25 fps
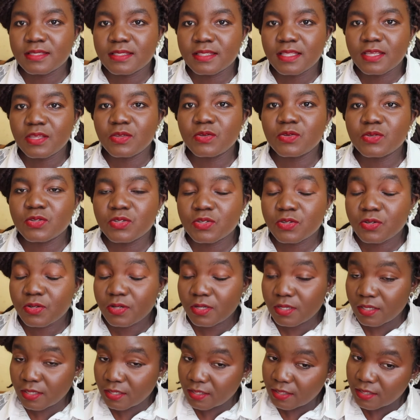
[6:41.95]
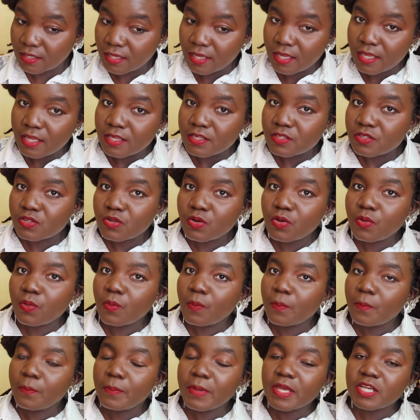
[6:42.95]
the usual.
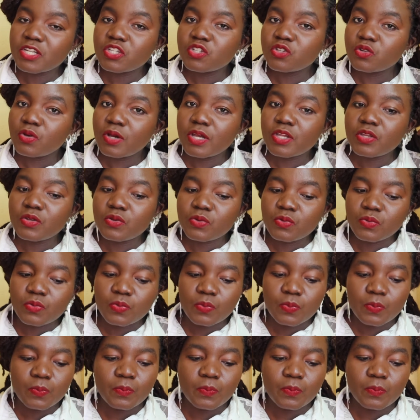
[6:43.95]
So make sure you